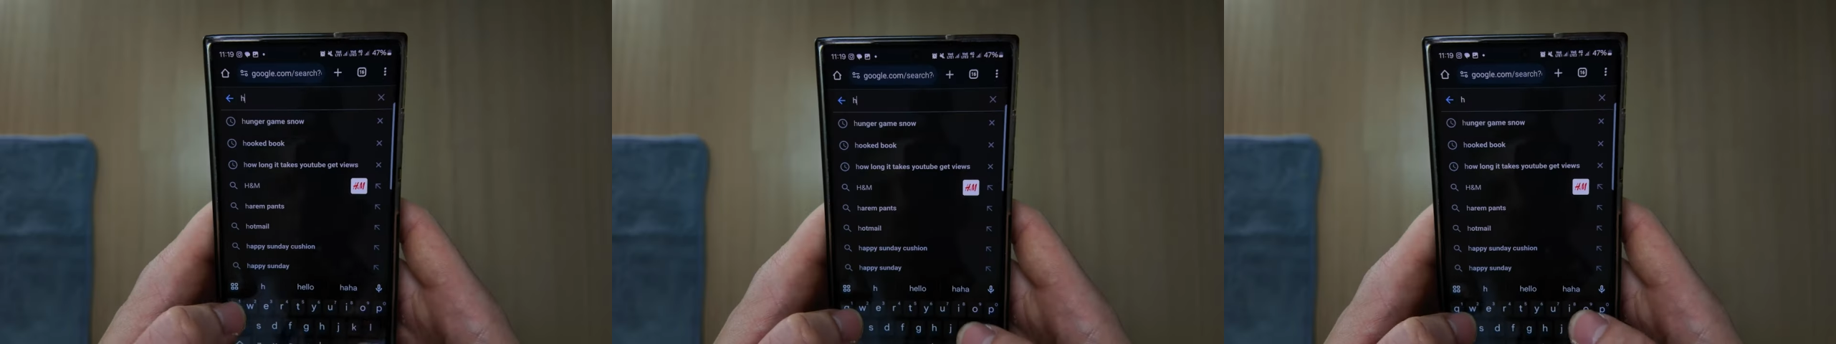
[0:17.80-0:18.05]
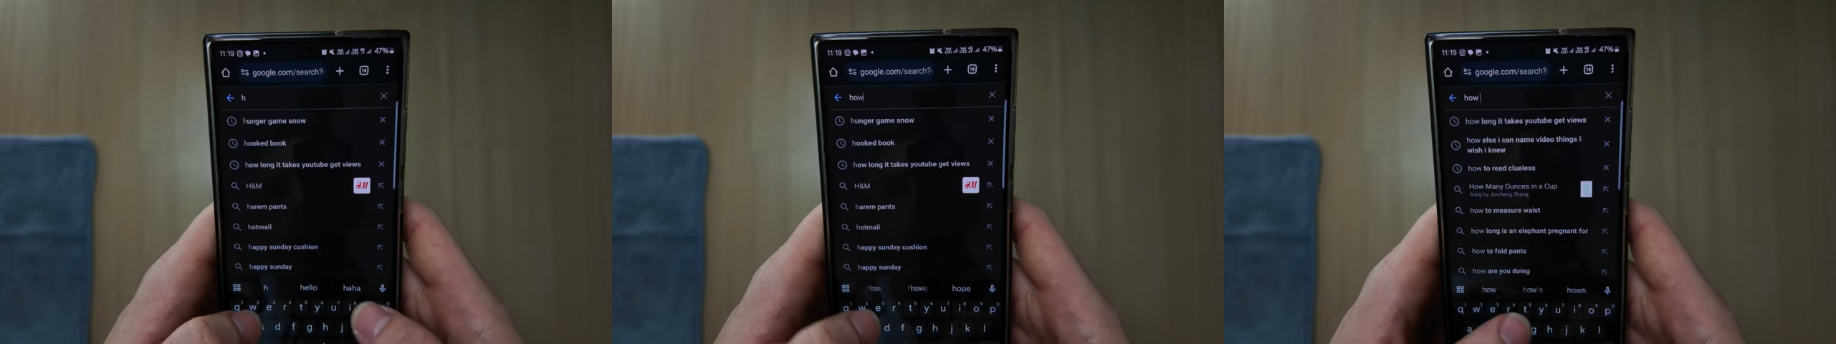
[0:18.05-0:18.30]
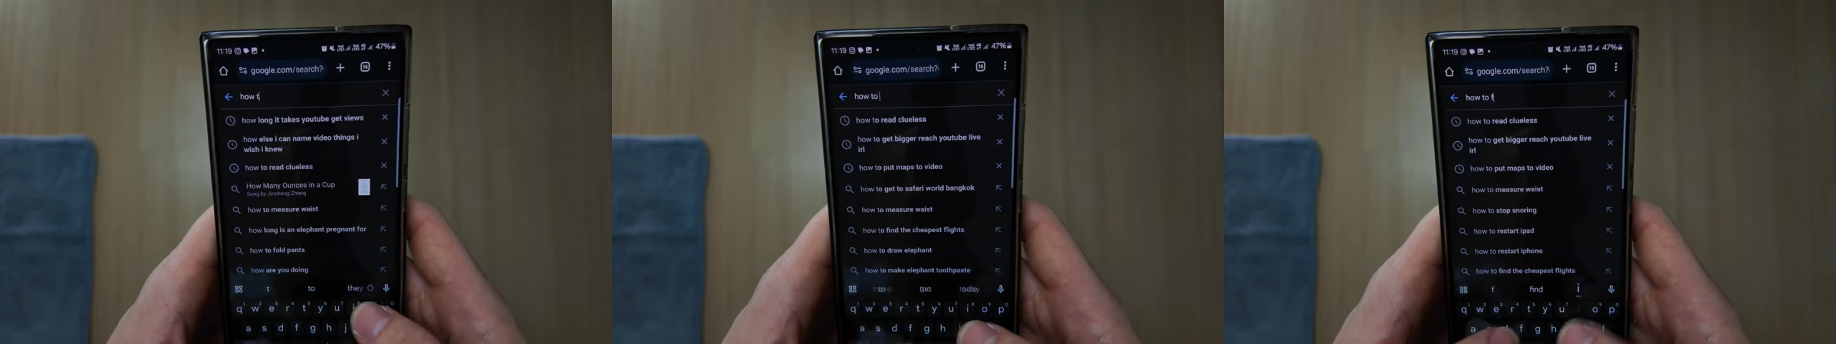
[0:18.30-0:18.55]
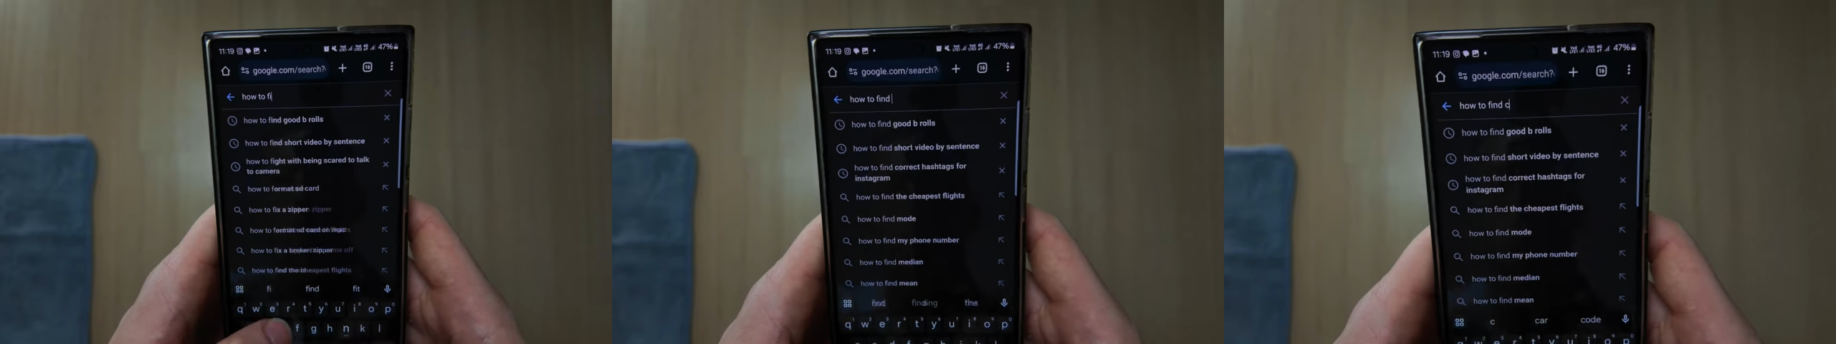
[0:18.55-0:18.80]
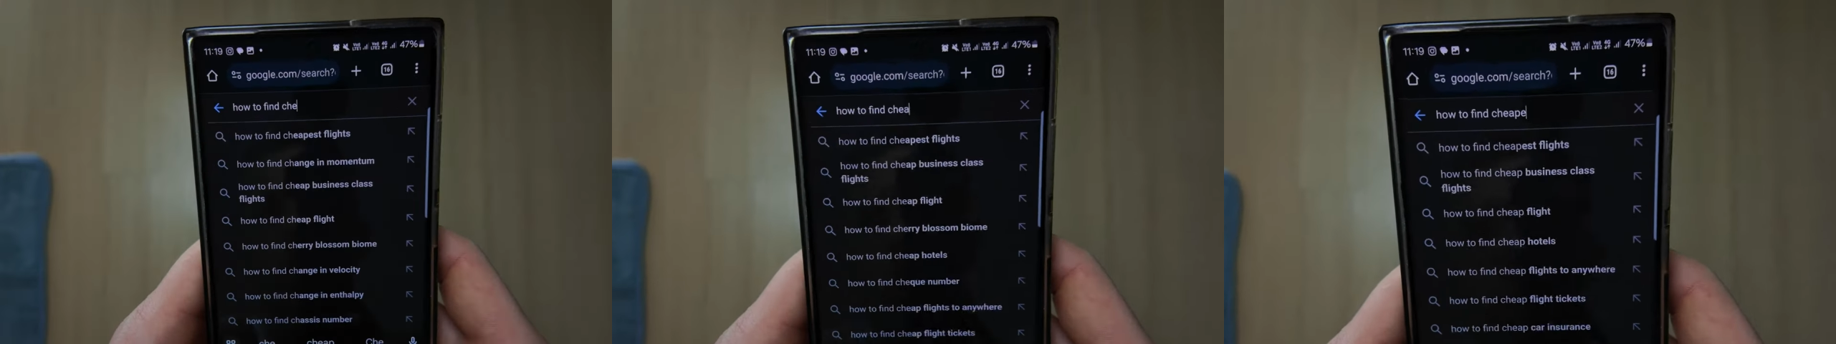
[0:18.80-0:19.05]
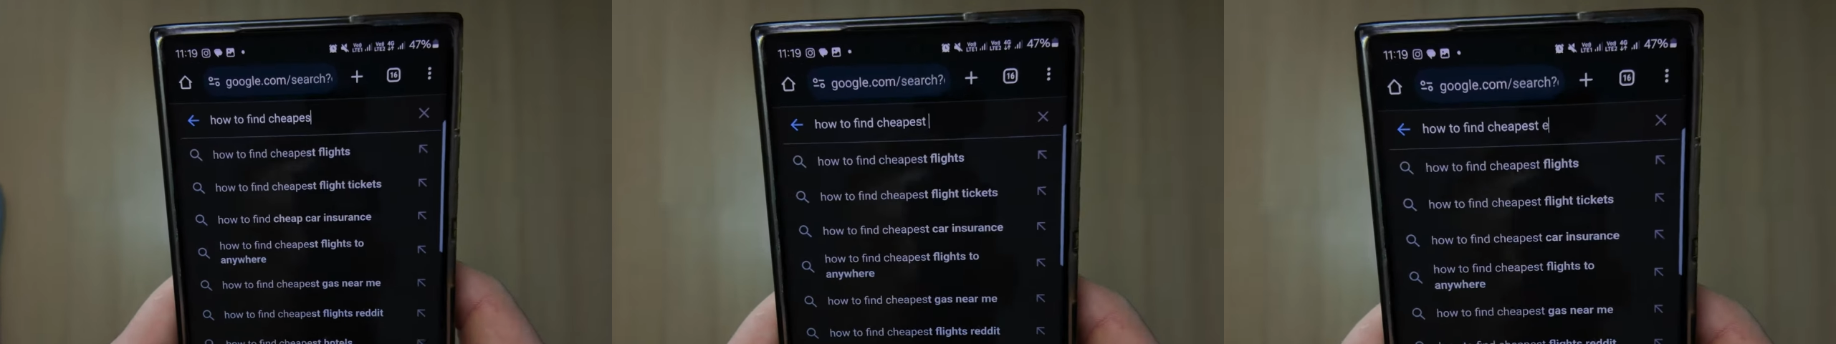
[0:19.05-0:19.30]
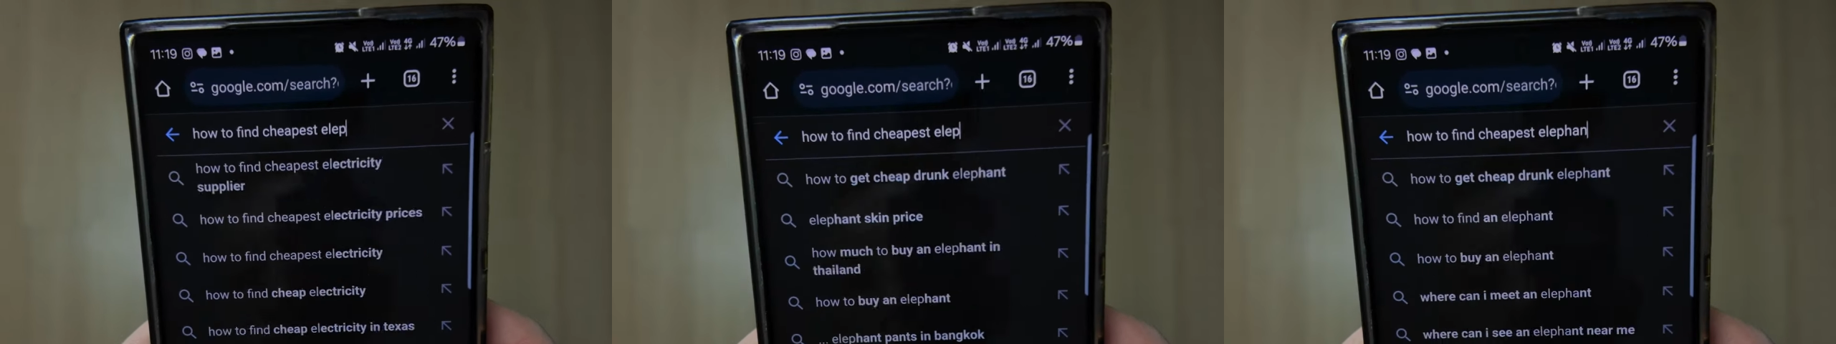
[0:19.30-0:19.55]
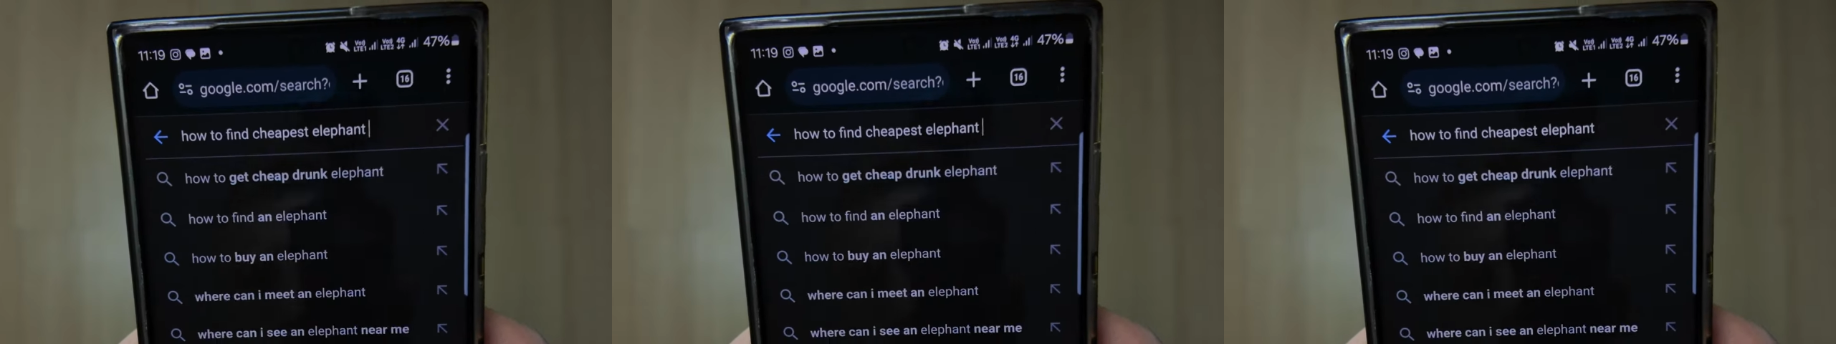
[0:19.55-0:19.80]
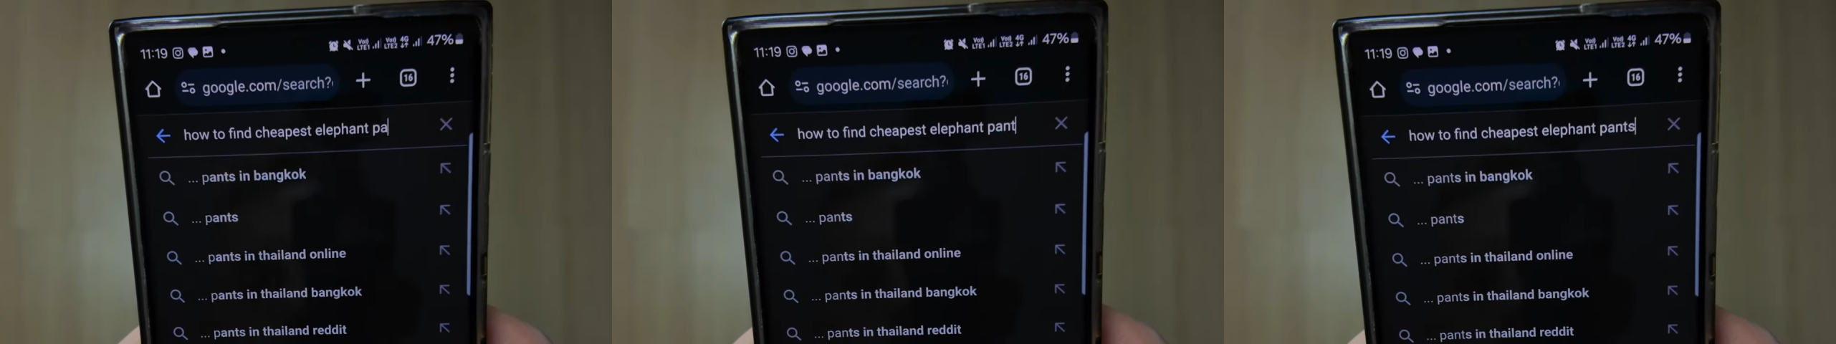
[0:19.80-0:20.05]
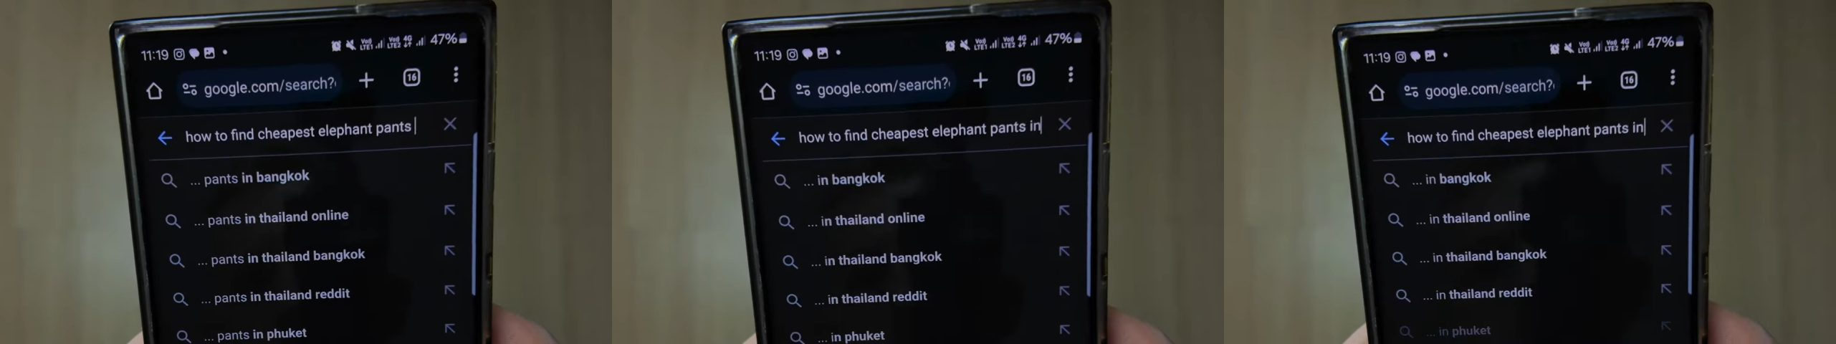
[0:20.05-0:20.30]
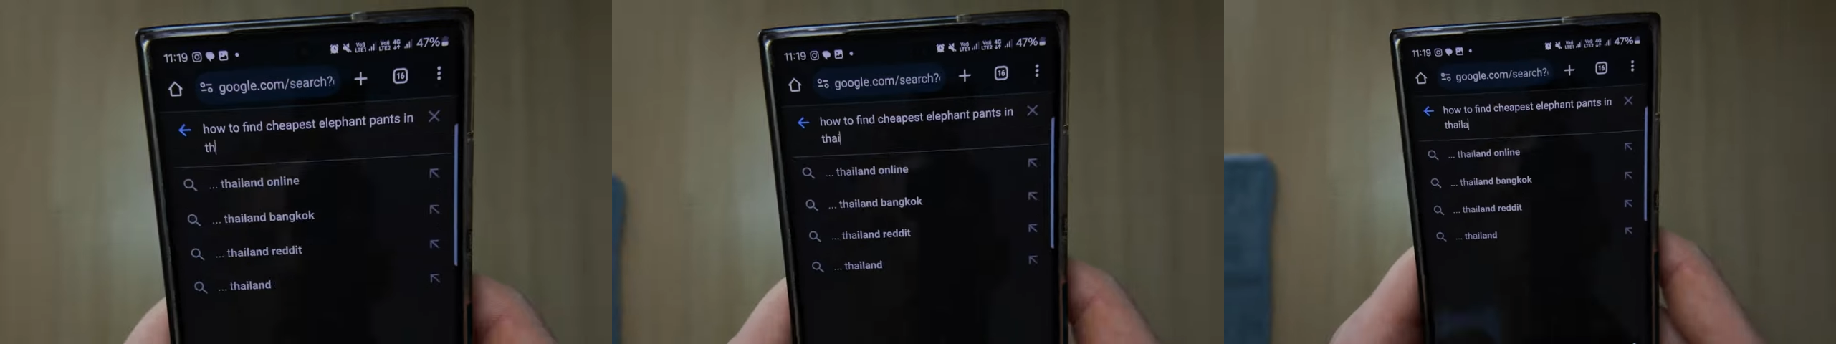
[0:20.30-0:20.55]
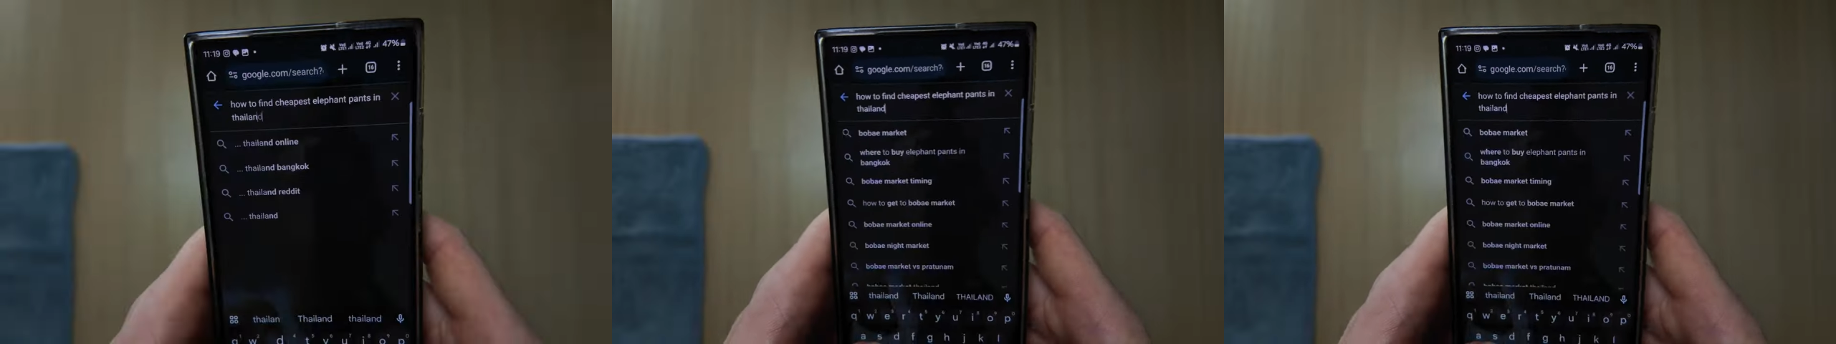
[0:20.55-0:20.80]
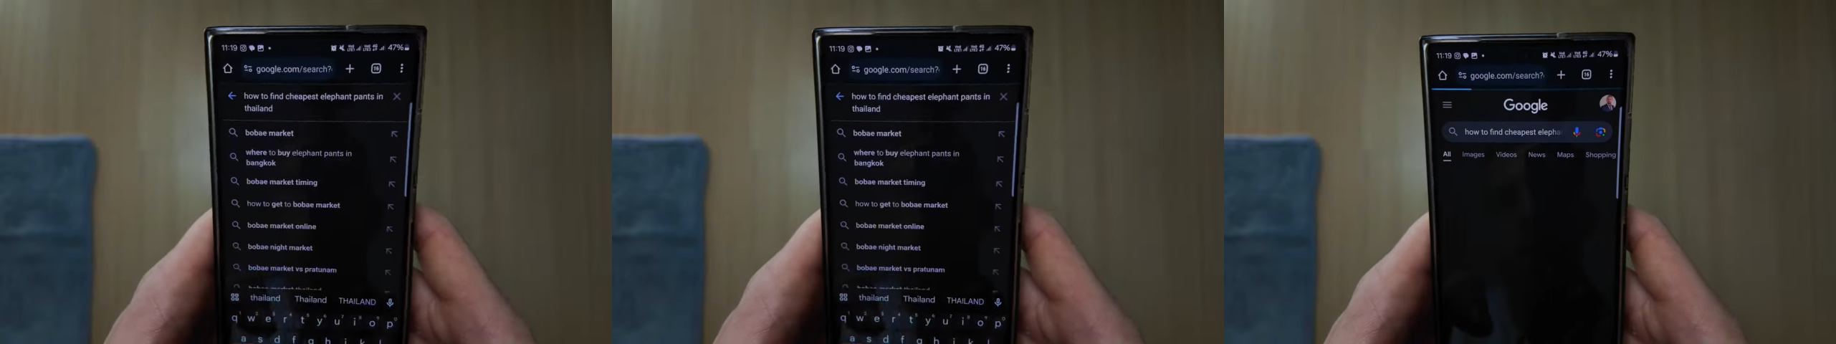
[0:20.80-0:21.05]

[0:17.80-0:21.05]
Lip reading: No face is visible, so there are no lips to read.